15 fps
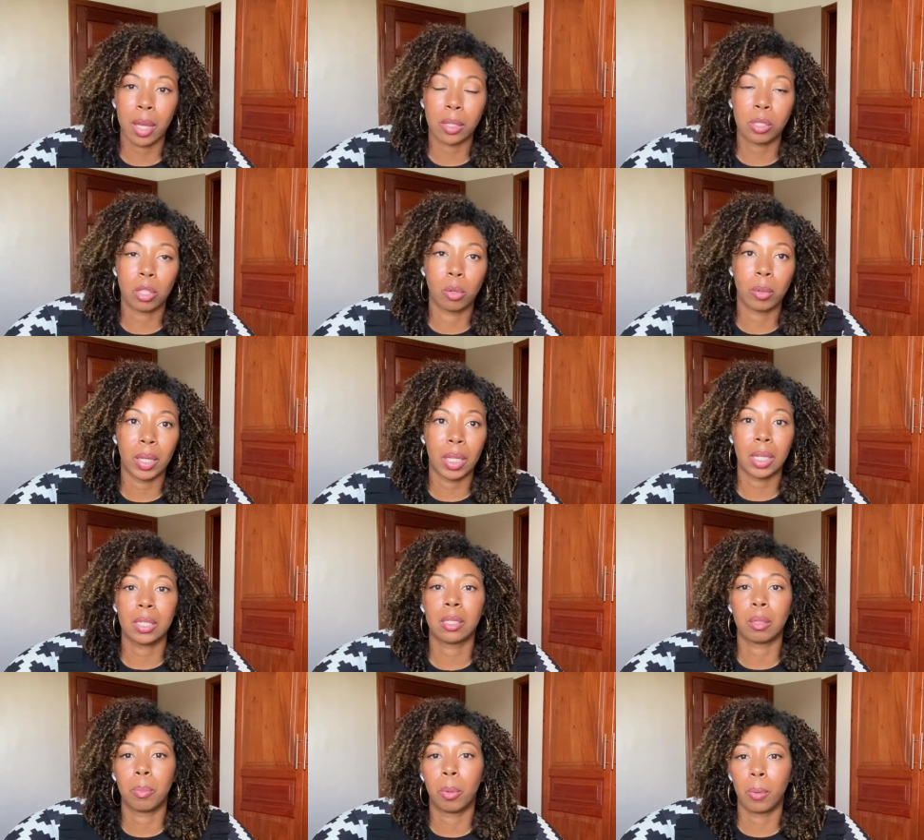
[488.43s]
And so it has
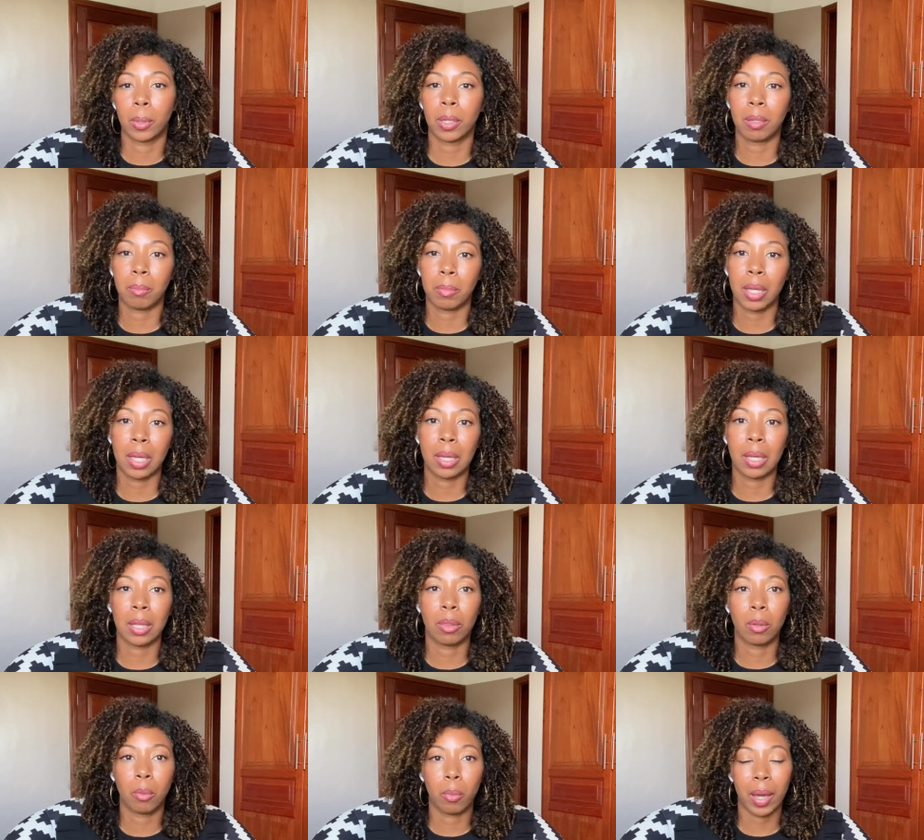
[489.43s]
supported me
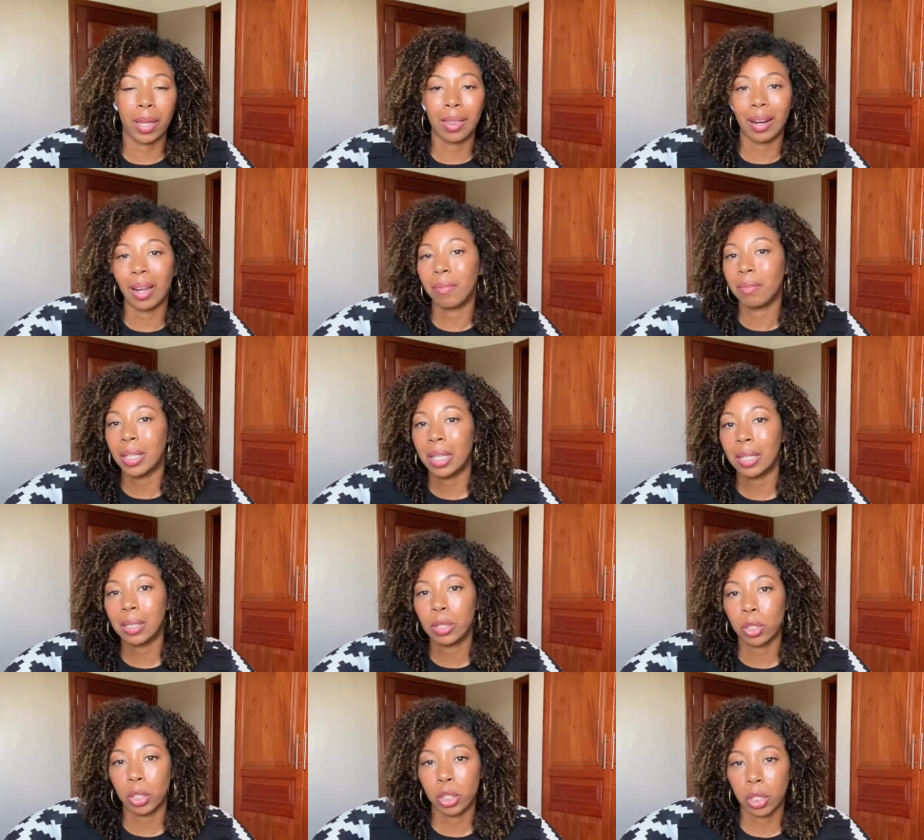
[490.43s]
in the way that I've
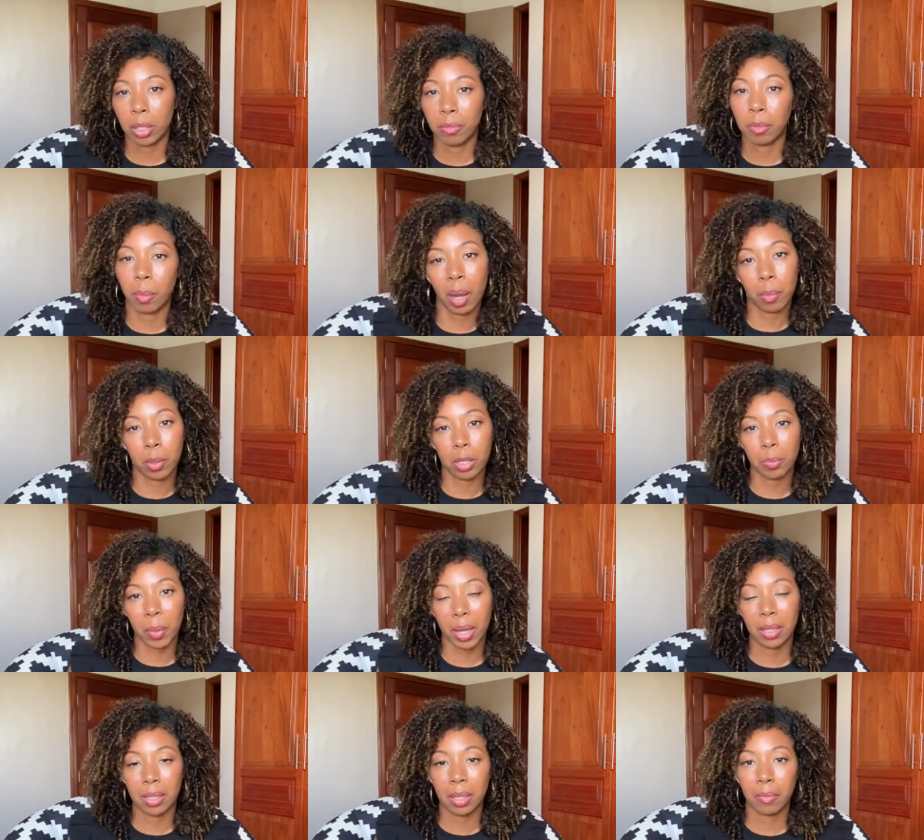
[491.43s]
needed to shift my
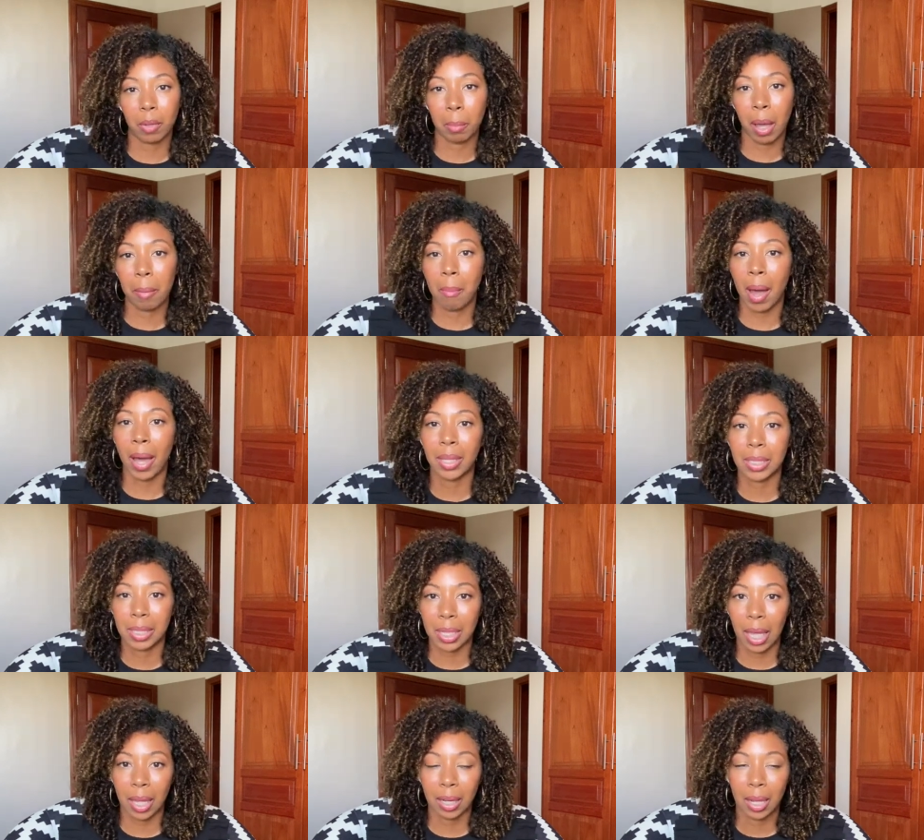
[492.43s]
perspective and my
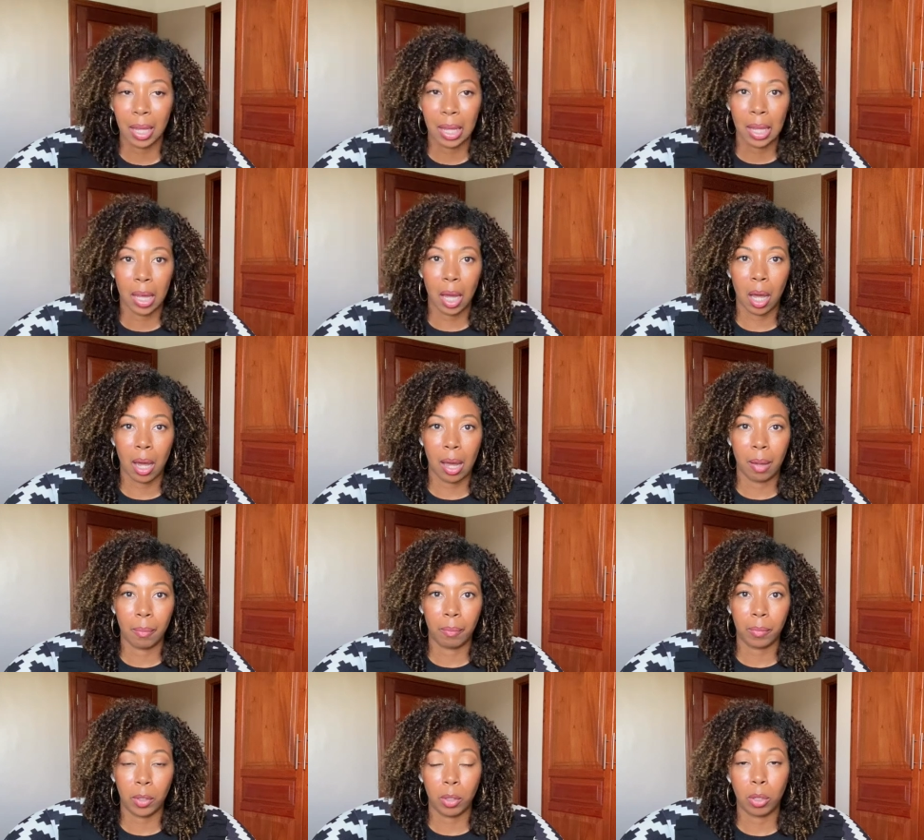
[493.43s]
mindset,
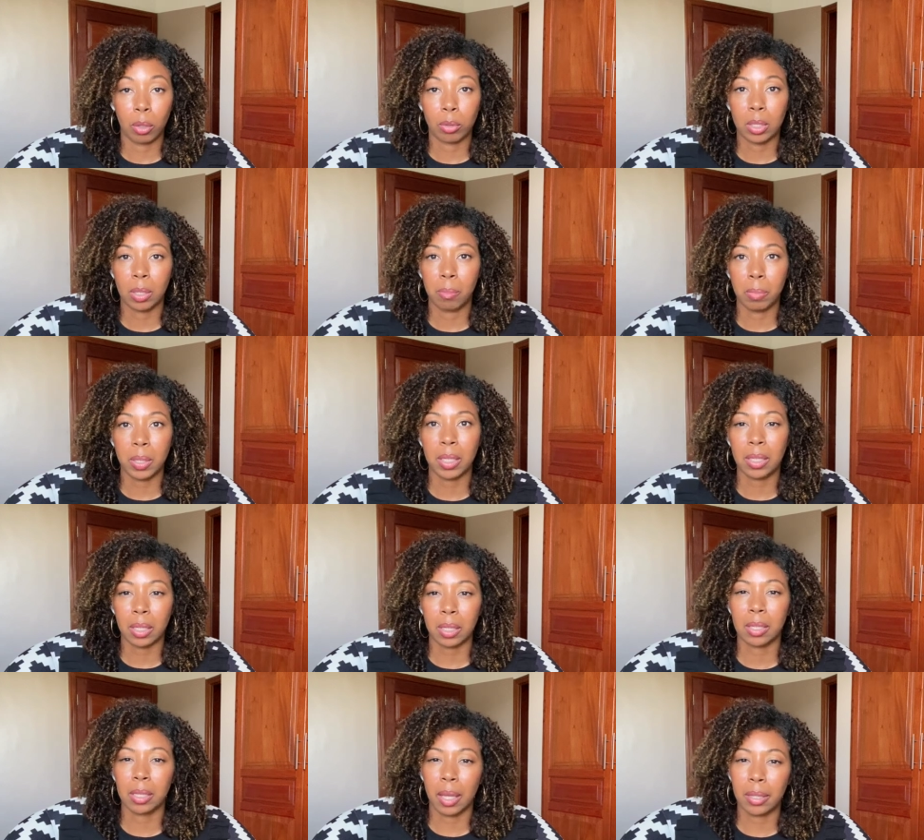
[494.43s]
um, you know, to be
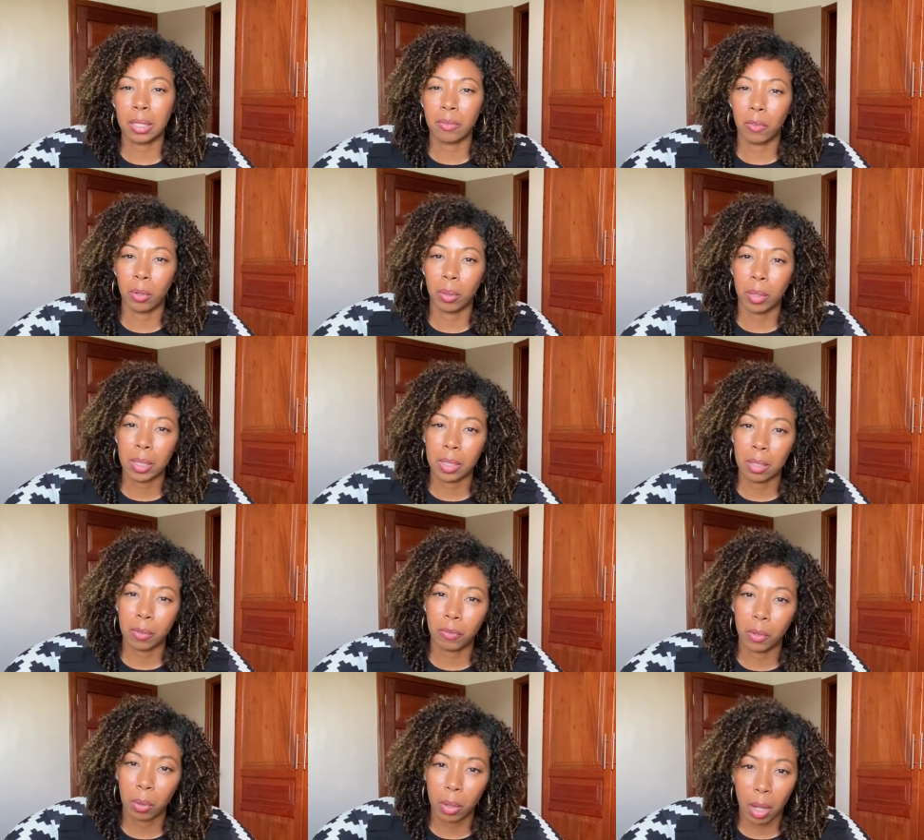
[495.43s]
successful and to
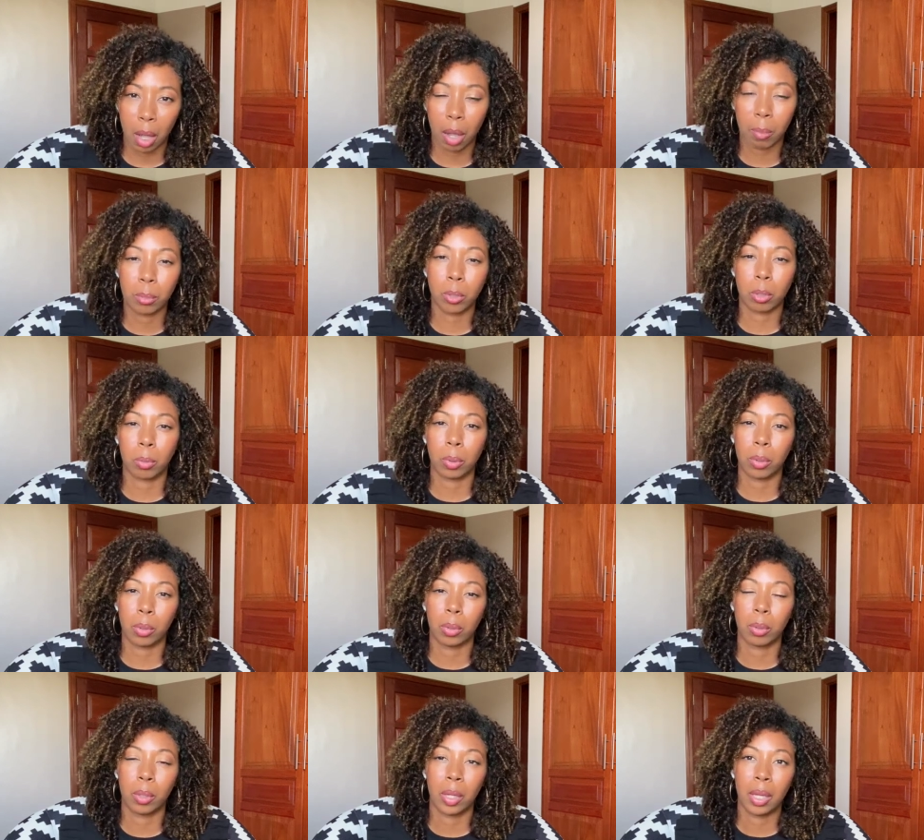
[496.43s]
feel
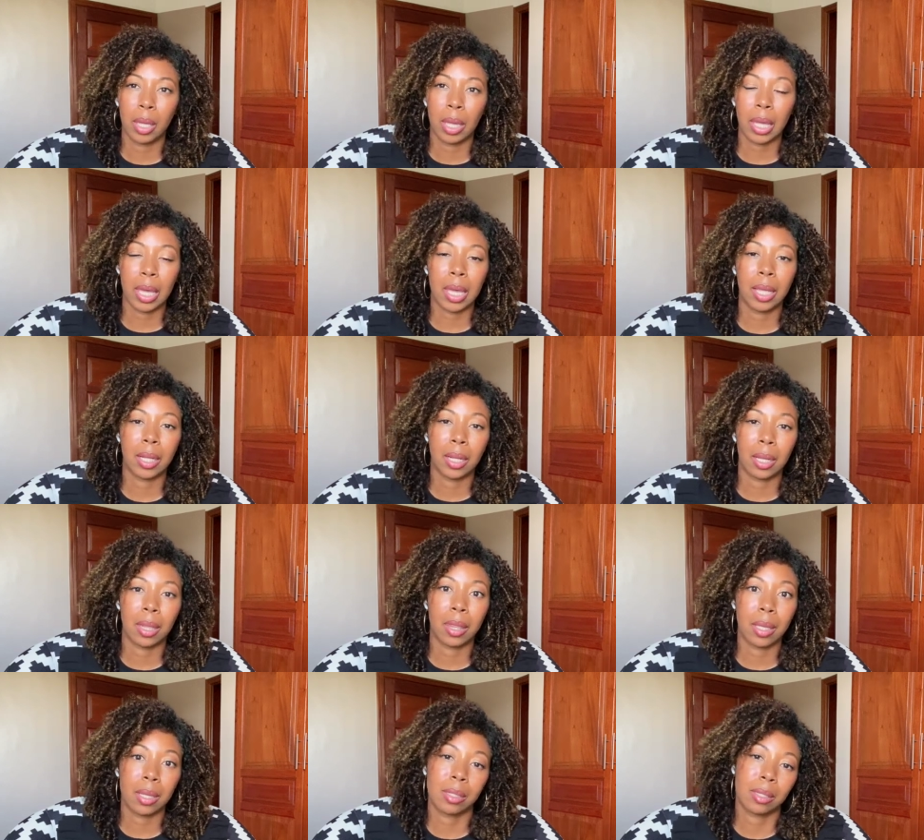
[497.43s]
comfortable in
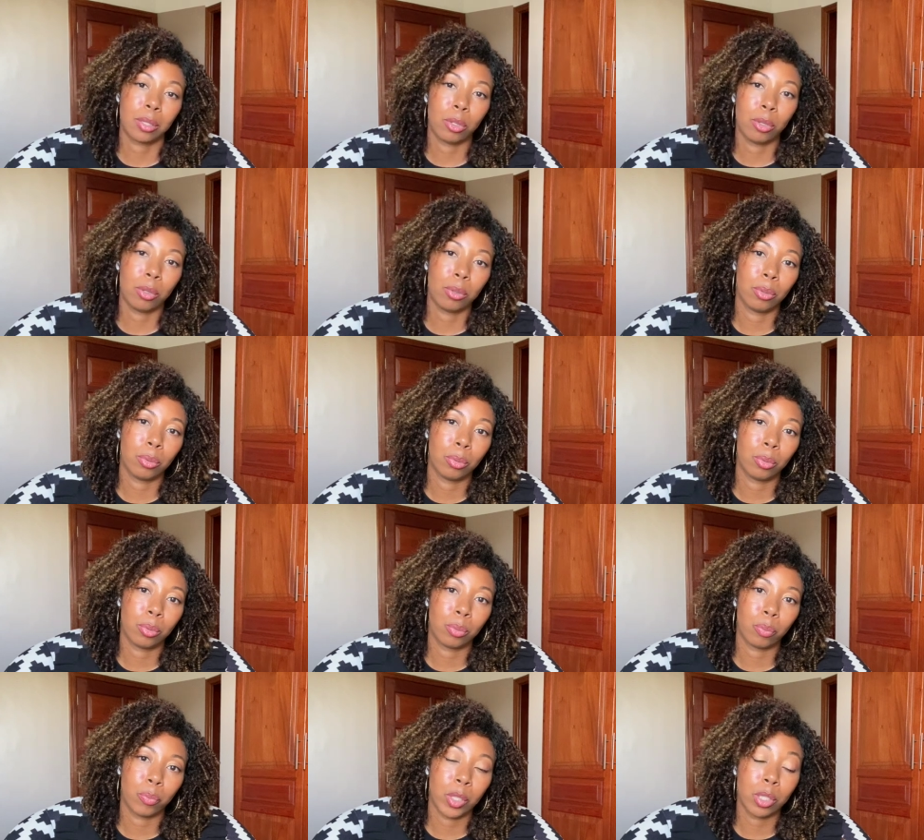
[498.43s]
this new
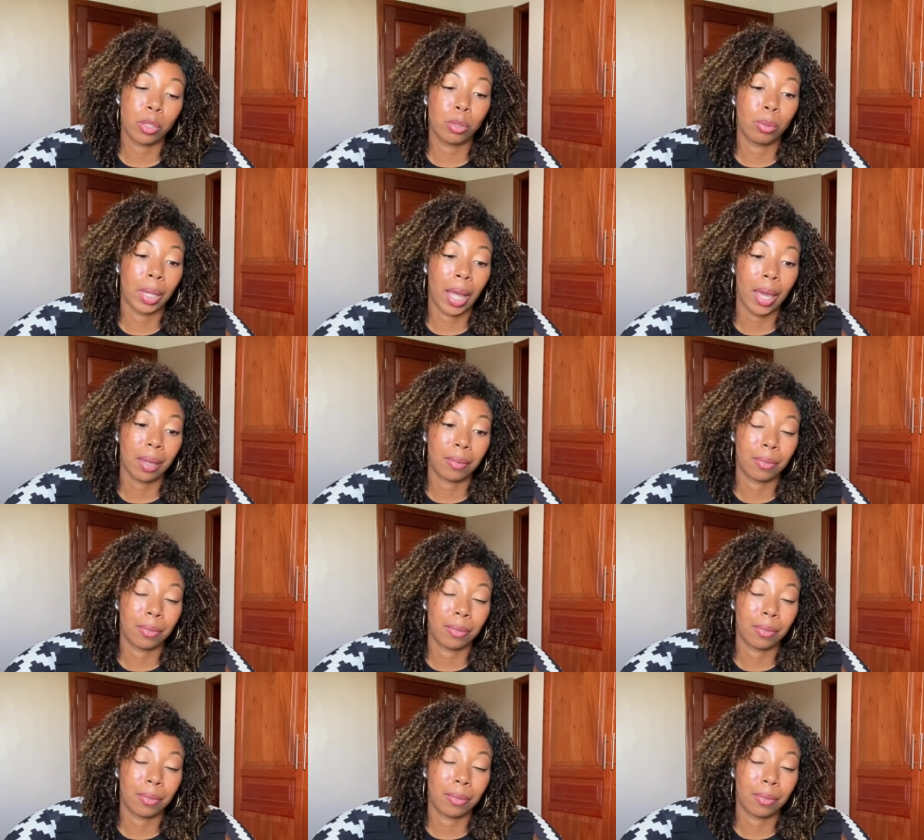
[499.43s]
this new life